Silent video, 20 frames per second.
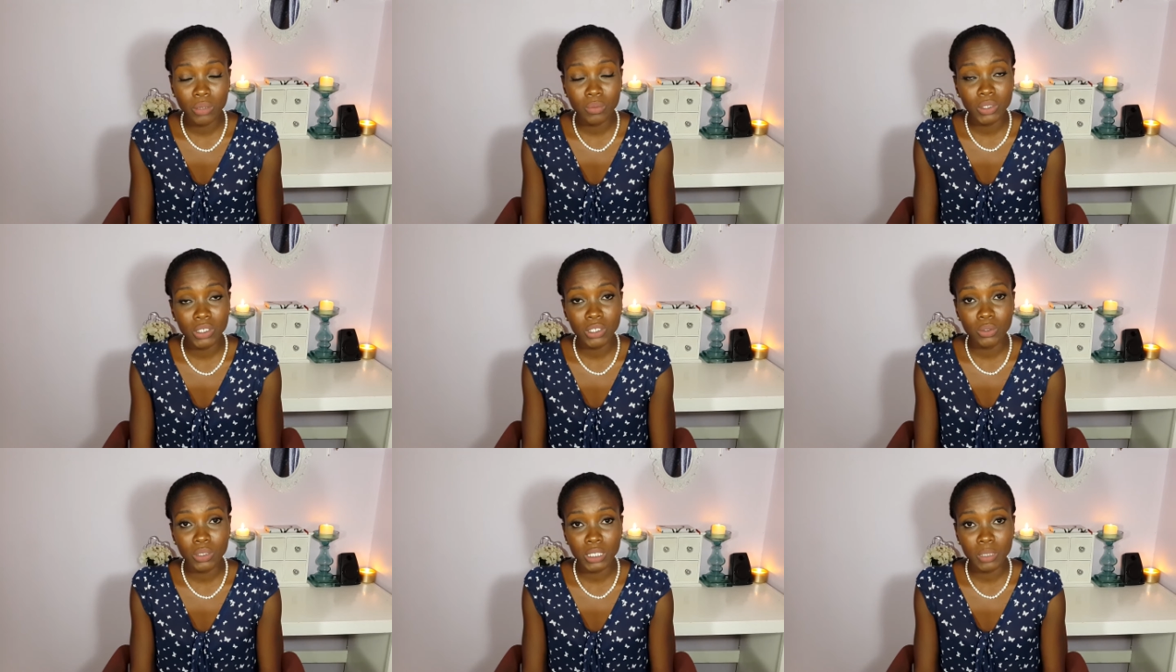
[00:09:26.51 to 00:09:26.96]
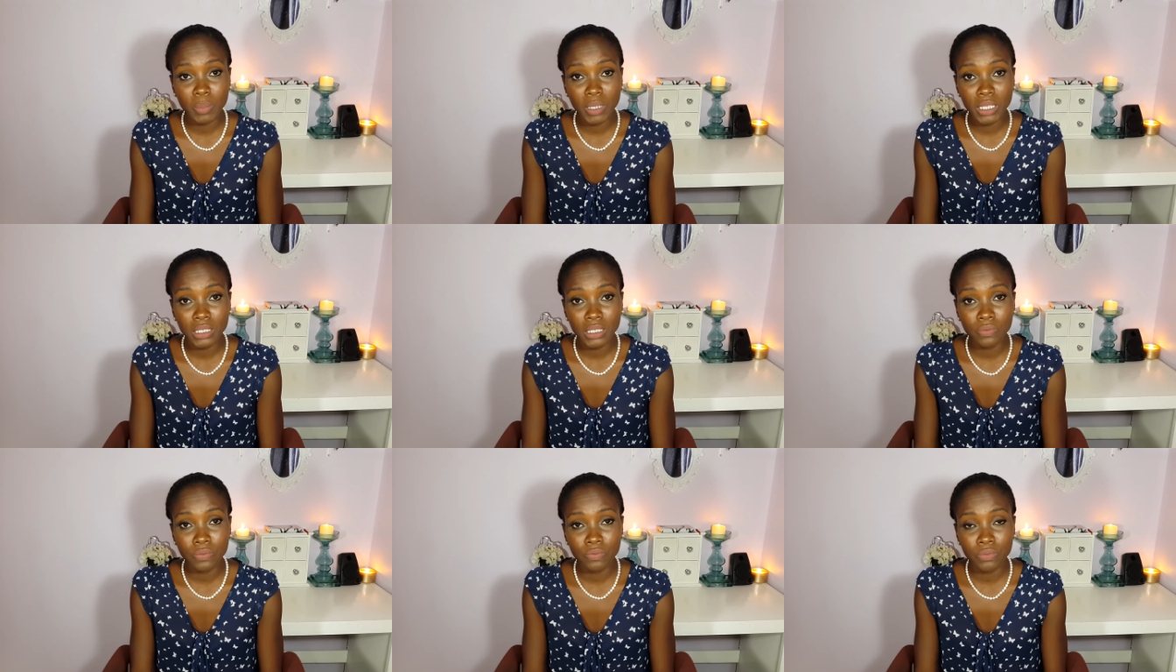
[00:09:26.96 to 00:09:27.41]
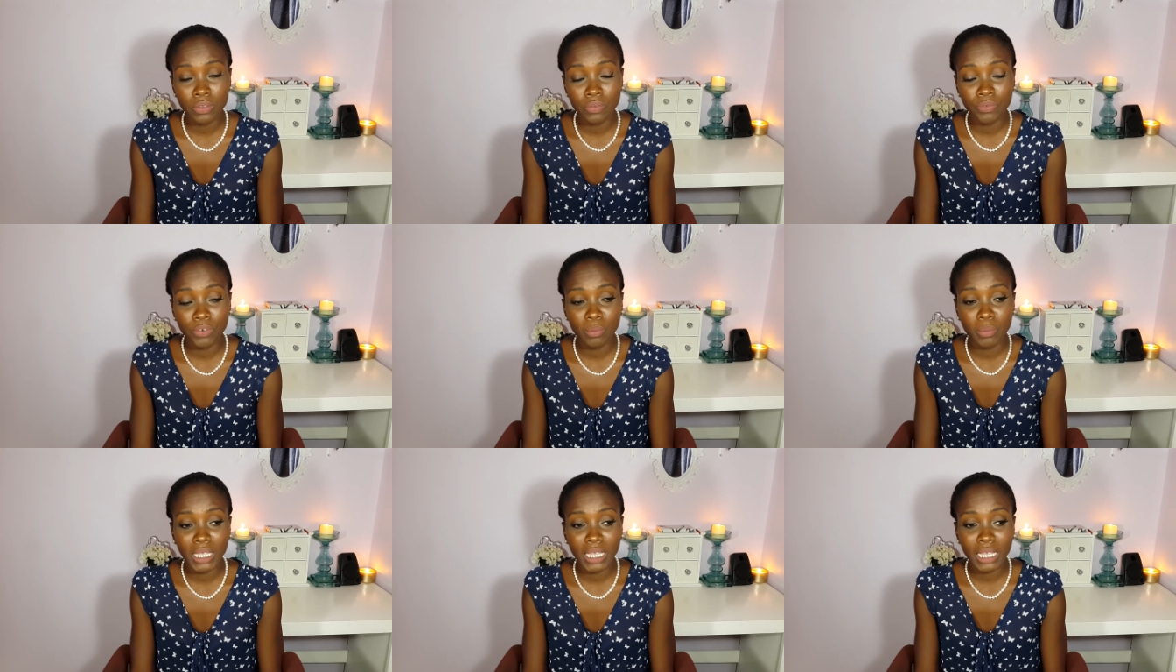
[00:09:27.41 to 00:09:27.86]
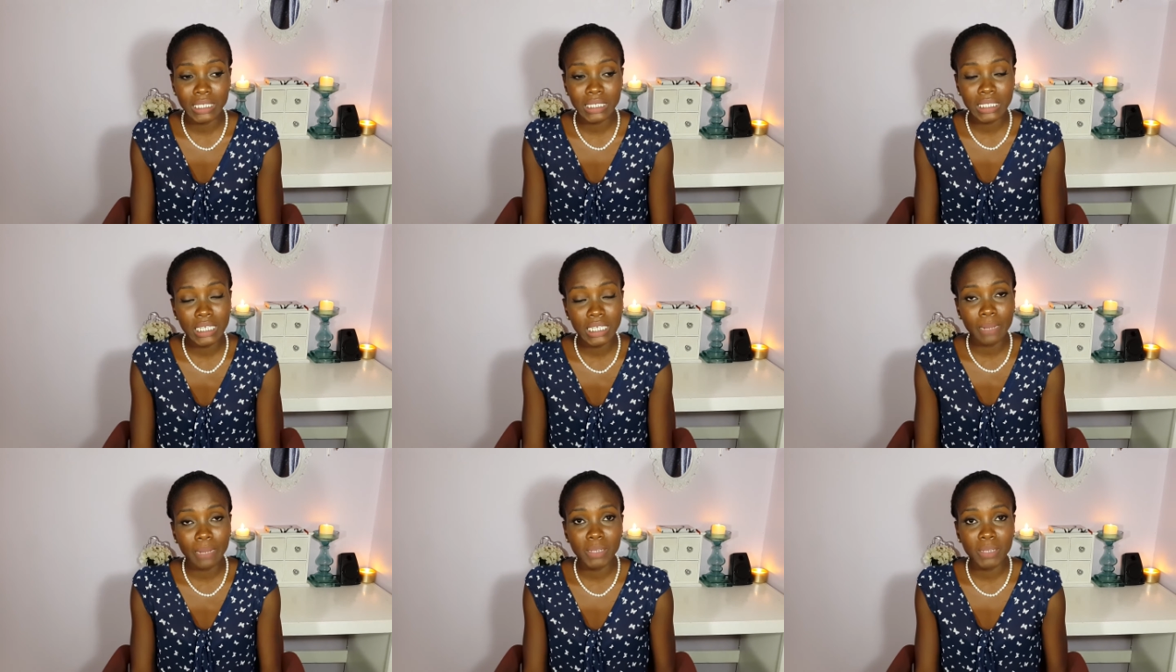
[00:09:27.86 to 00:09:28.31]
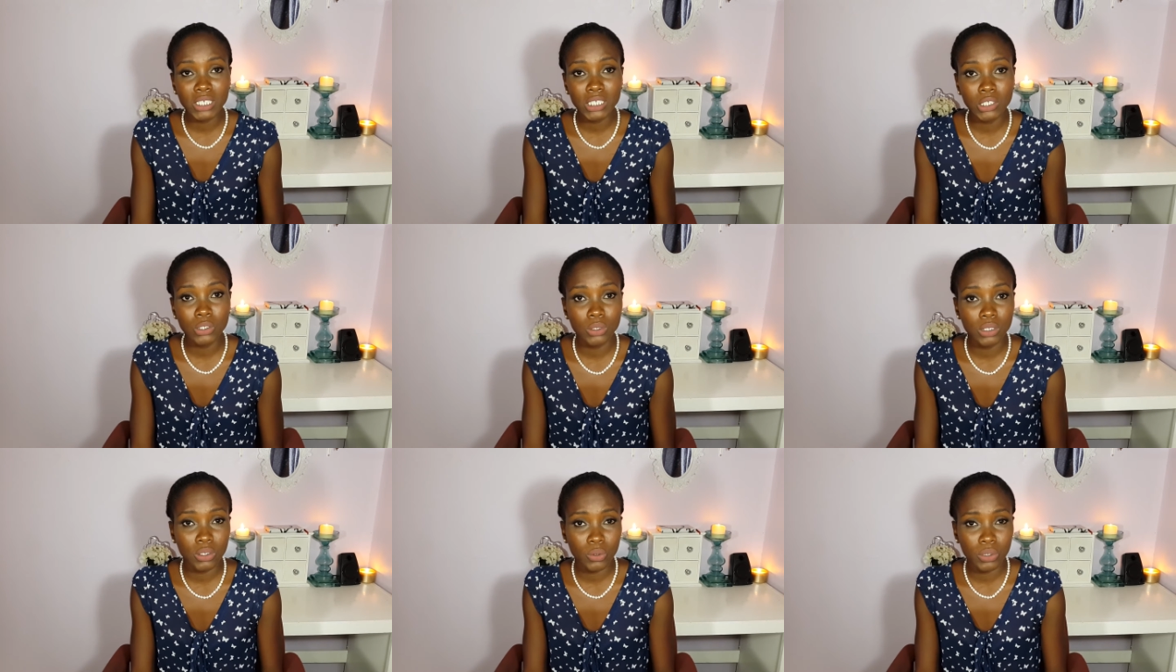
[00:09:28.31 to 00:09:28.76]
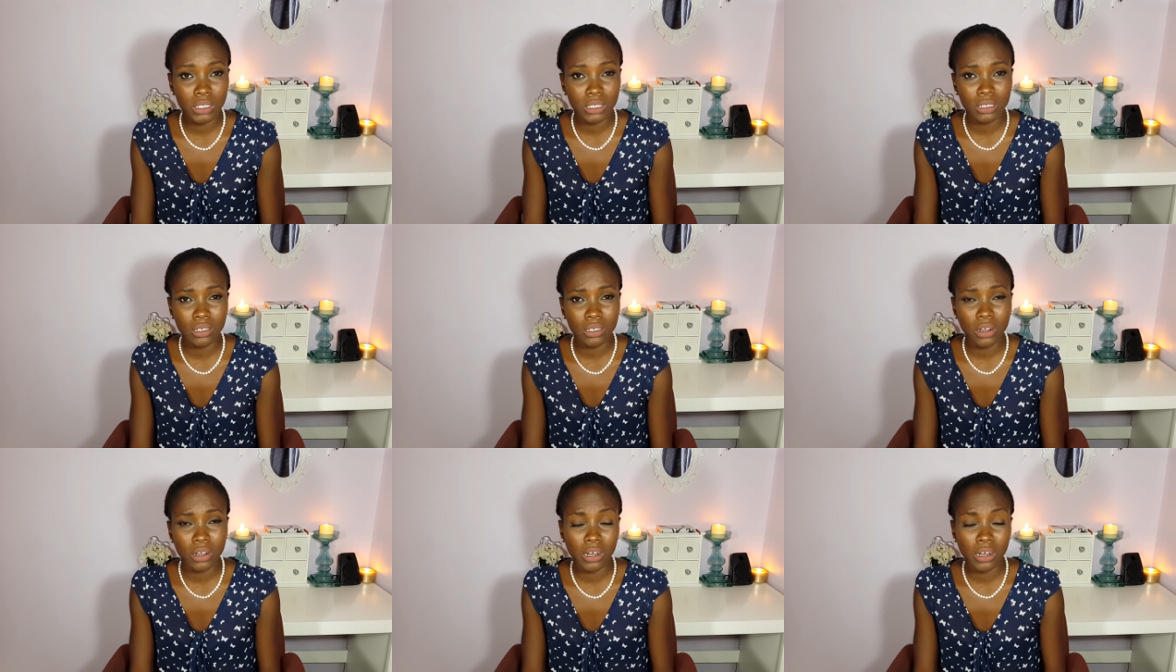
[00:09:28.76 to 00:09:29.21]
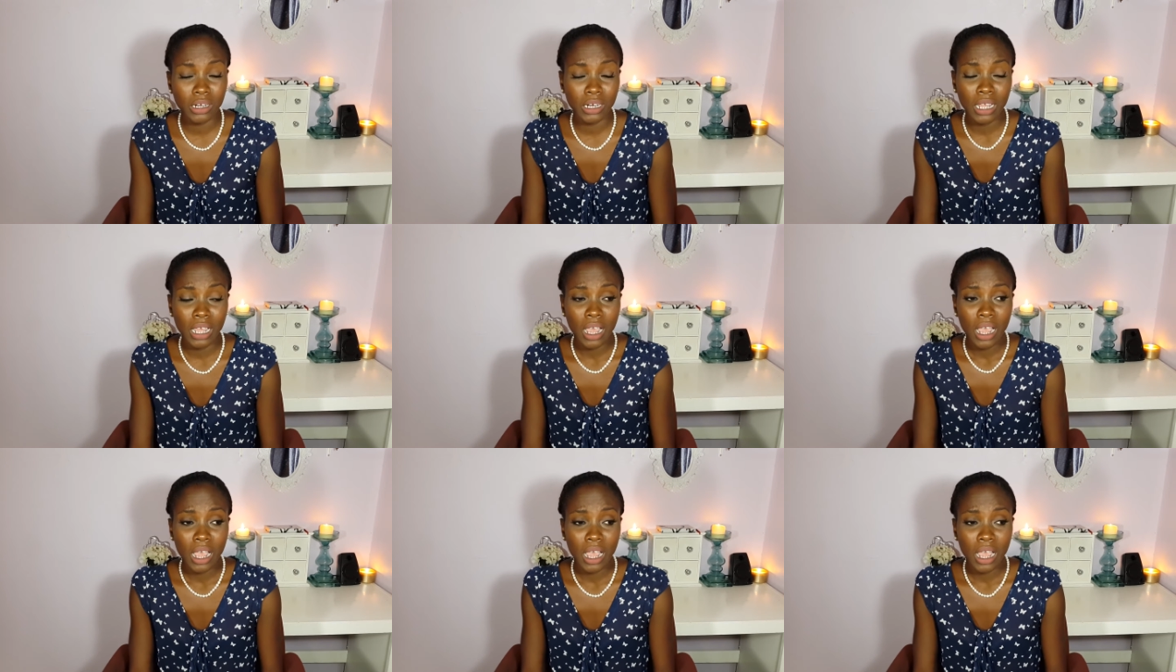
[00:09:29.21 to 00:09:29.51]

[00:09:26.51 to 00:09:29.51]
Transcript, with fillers: It was too expensive for me. I still had my student Oyster card.